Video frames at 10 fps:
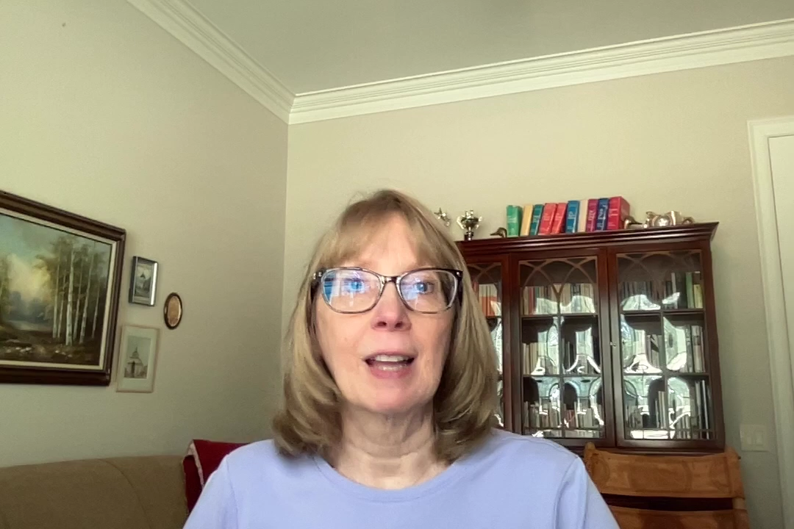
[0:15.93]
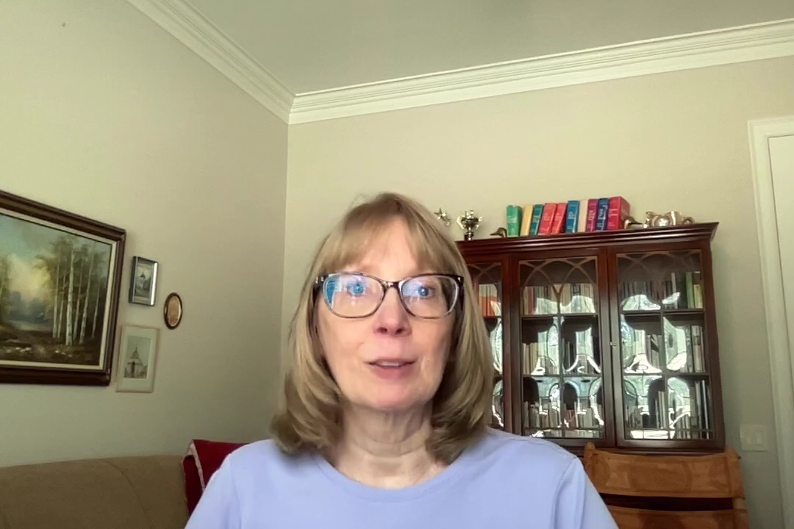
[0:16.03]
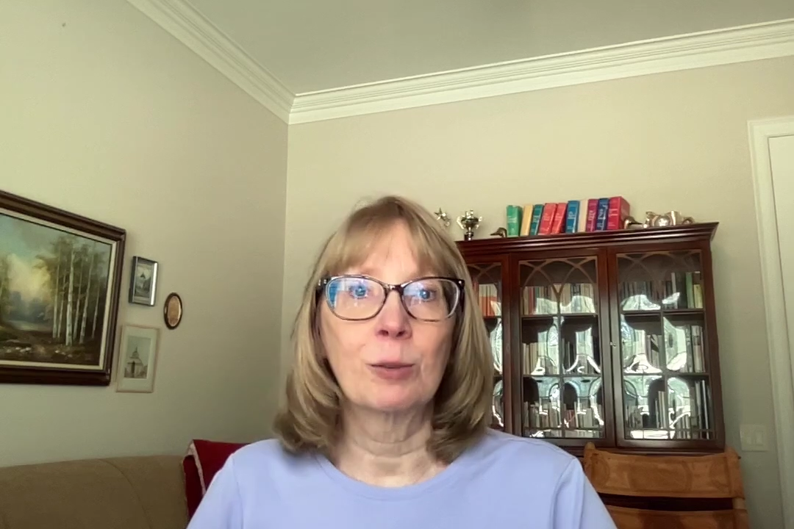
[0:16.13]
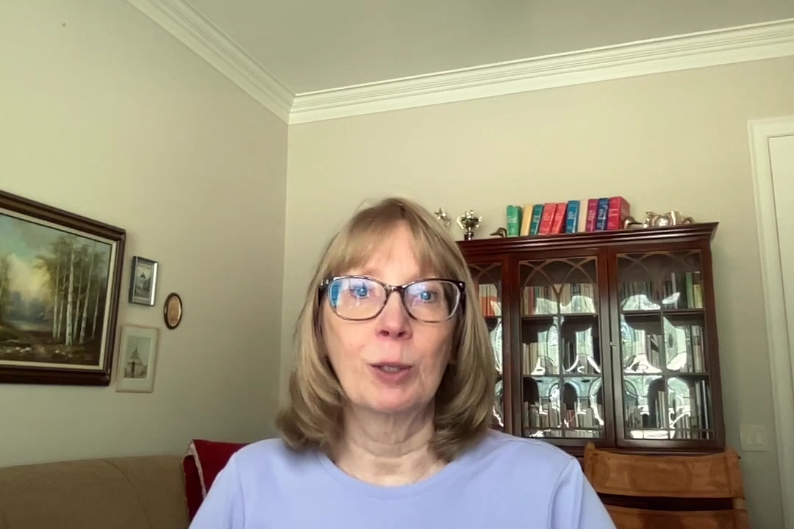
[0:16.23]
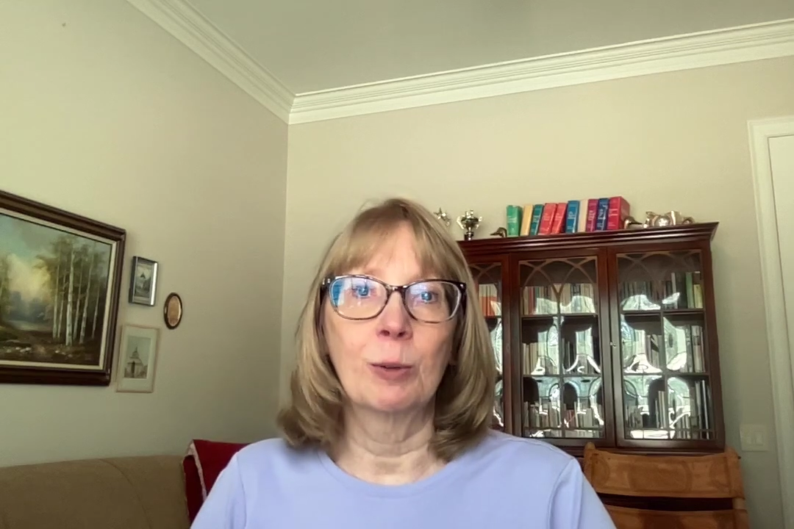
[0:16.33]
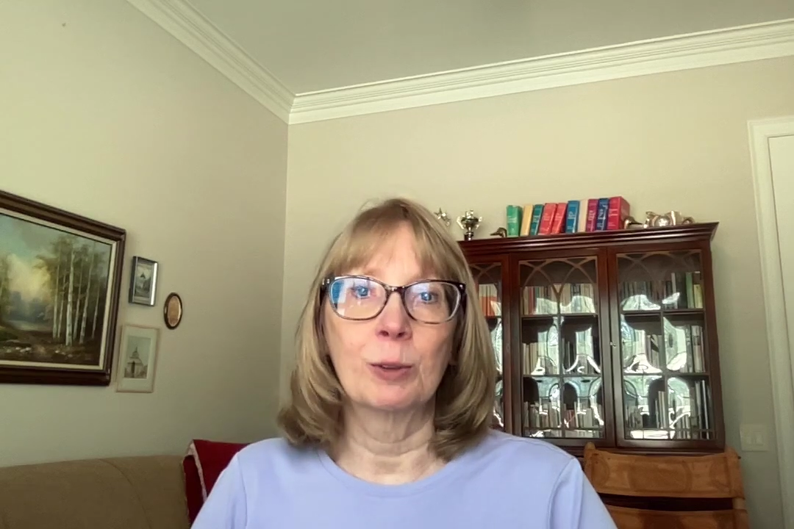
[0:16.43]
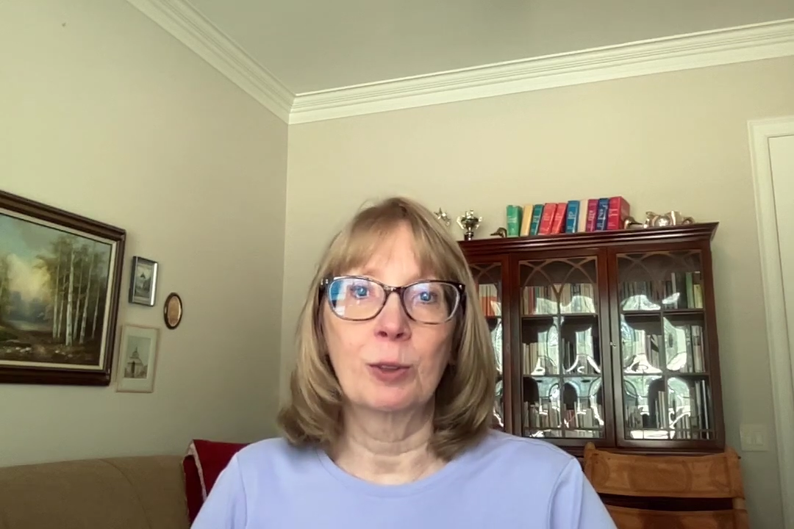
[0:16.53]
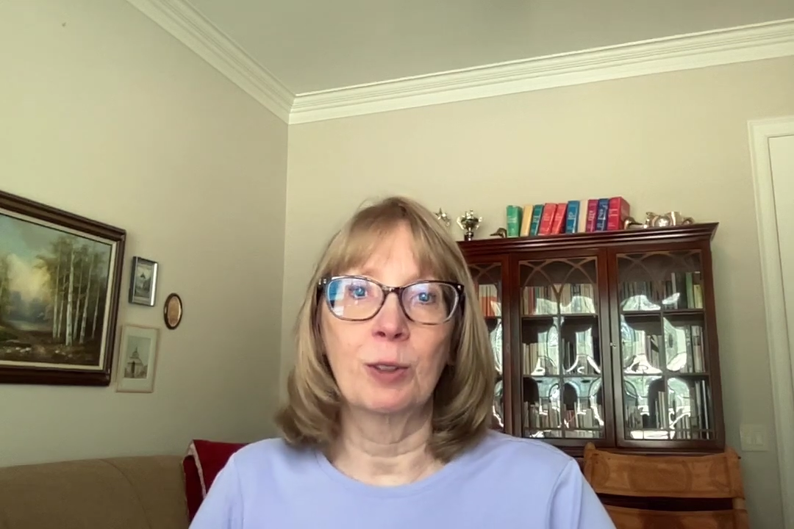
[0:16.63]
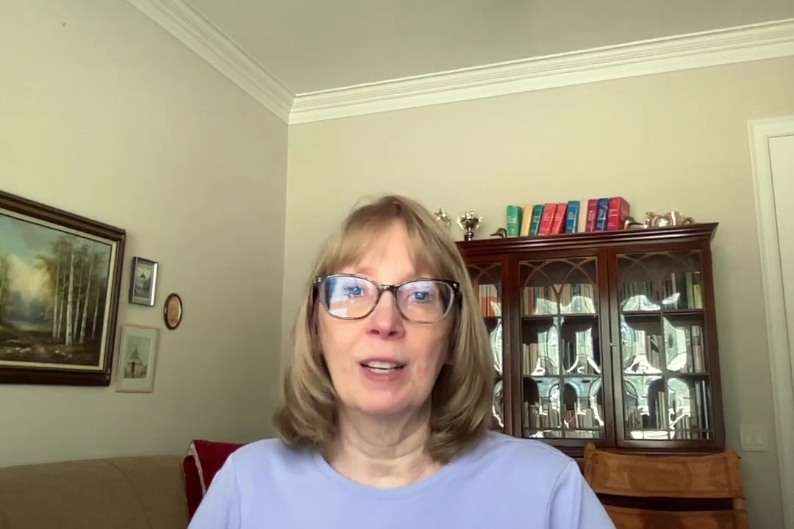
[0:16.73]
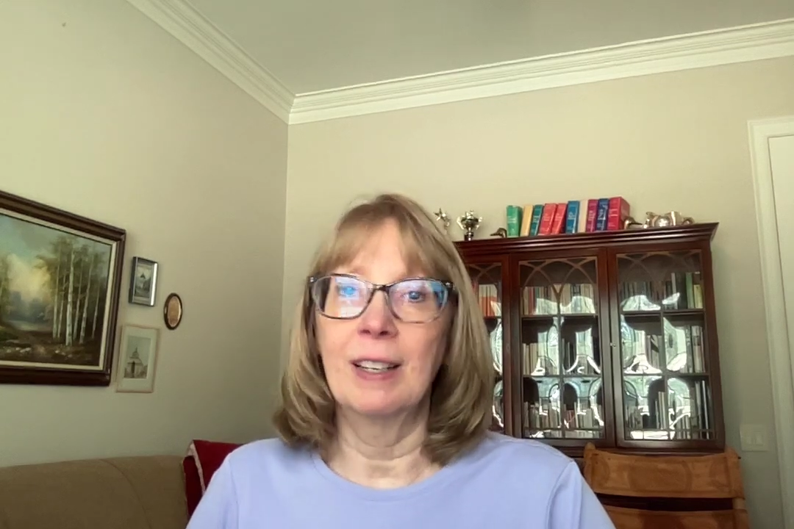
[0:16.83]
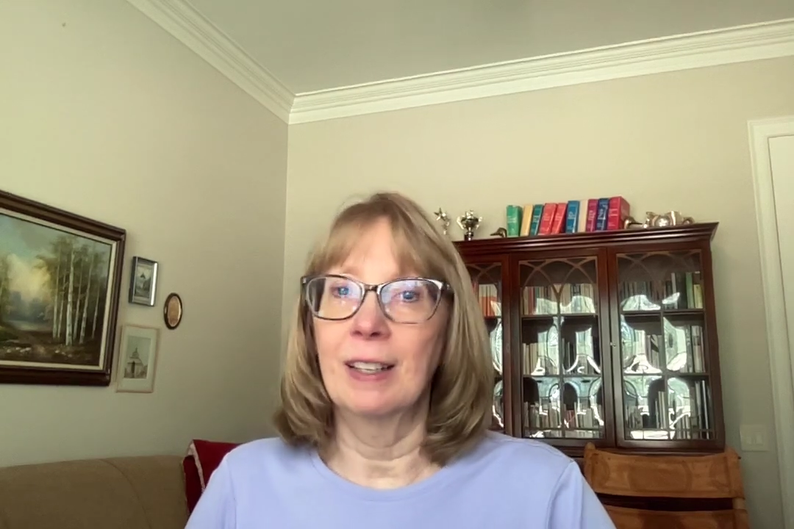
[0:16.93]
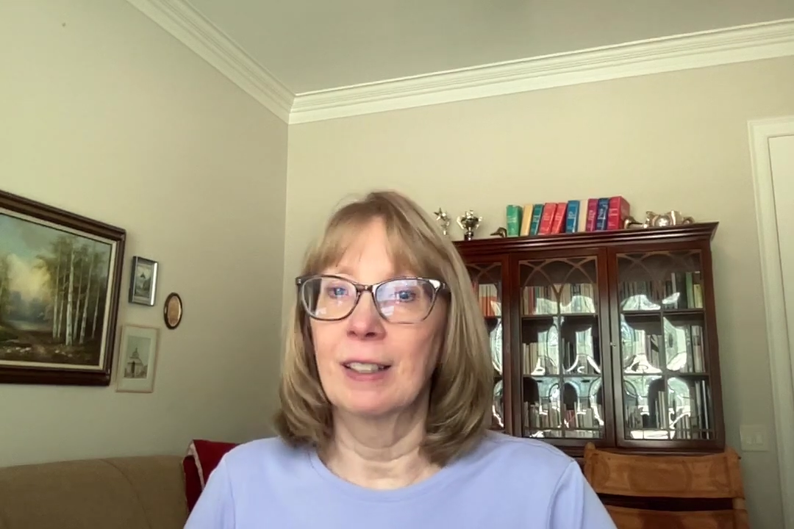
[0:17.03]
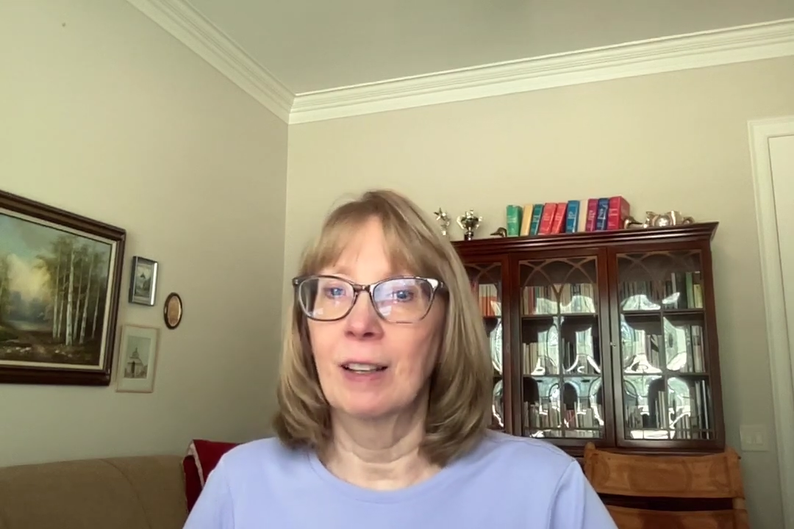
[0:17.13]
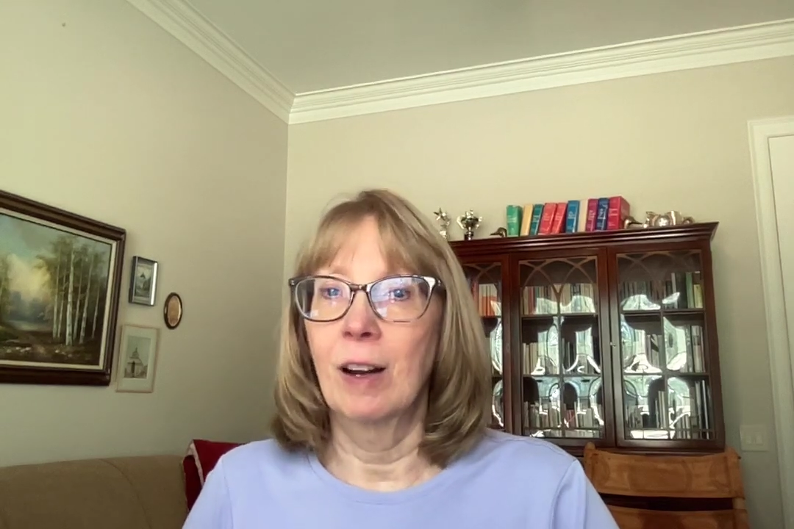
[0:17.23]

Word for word: last week was creating a,